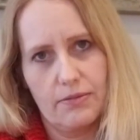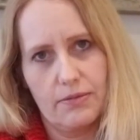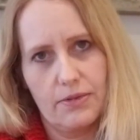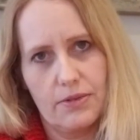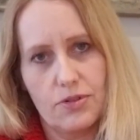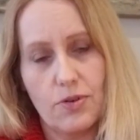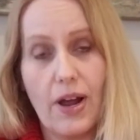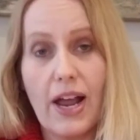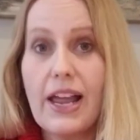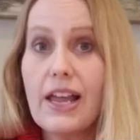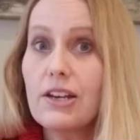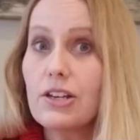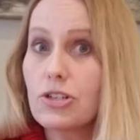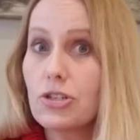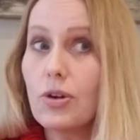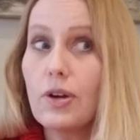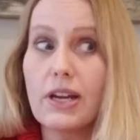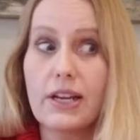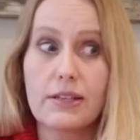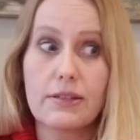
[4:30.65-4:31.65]
So I had a
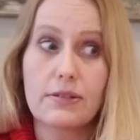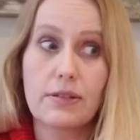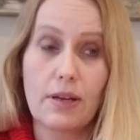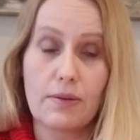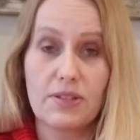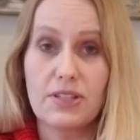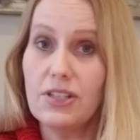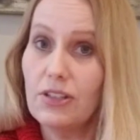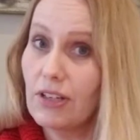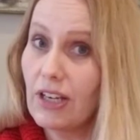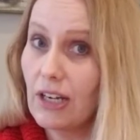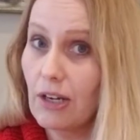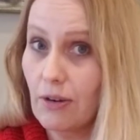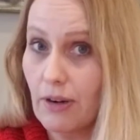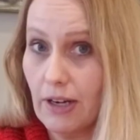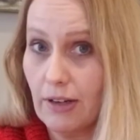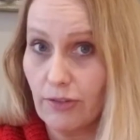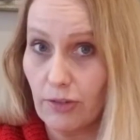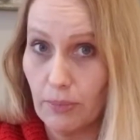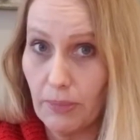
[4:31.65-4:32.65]
choice. I was still getting
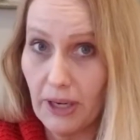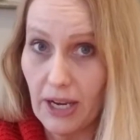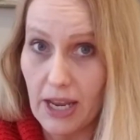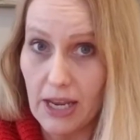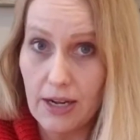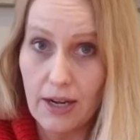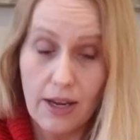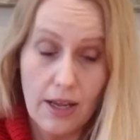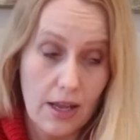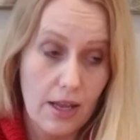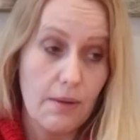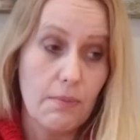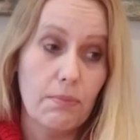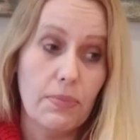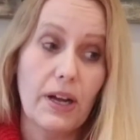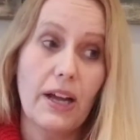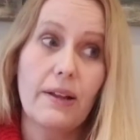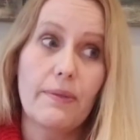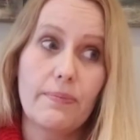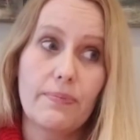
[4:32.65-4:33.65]
ready for bed,
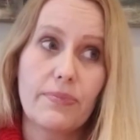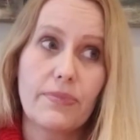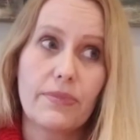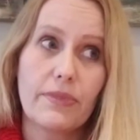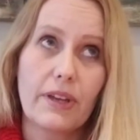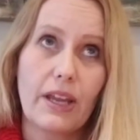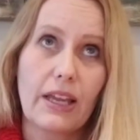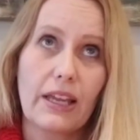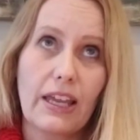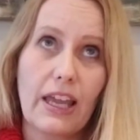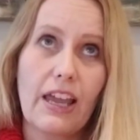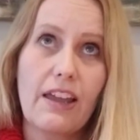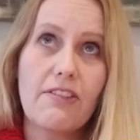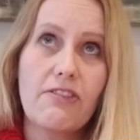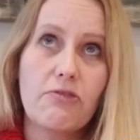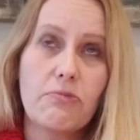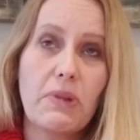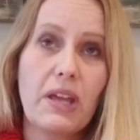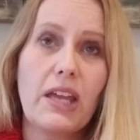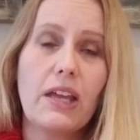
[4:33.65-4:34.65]
but it
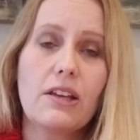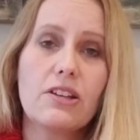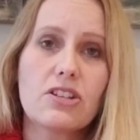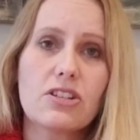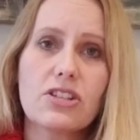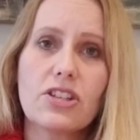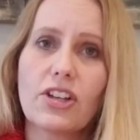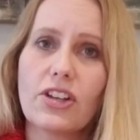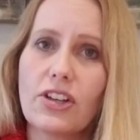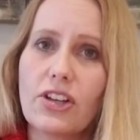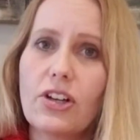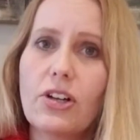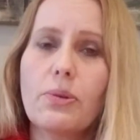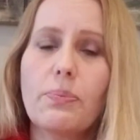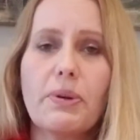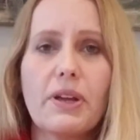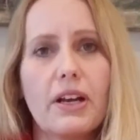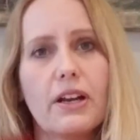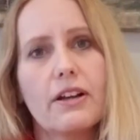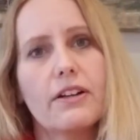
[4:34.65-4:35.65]
gave me just a little
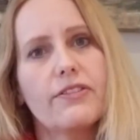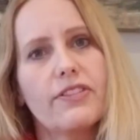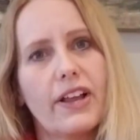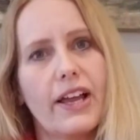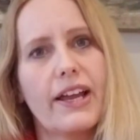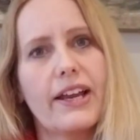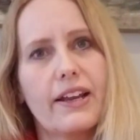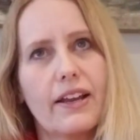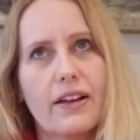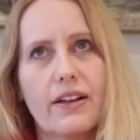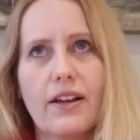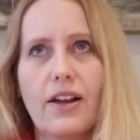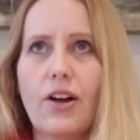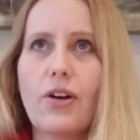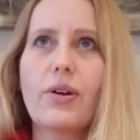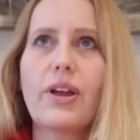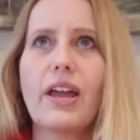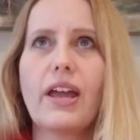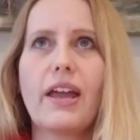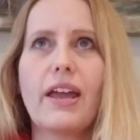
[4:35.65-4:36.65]
bit of like,
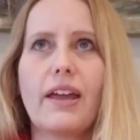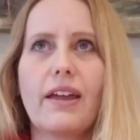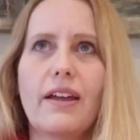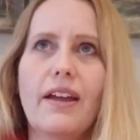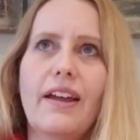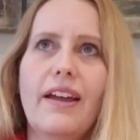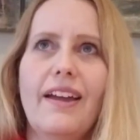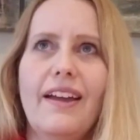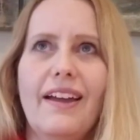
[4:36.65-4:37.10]
okay,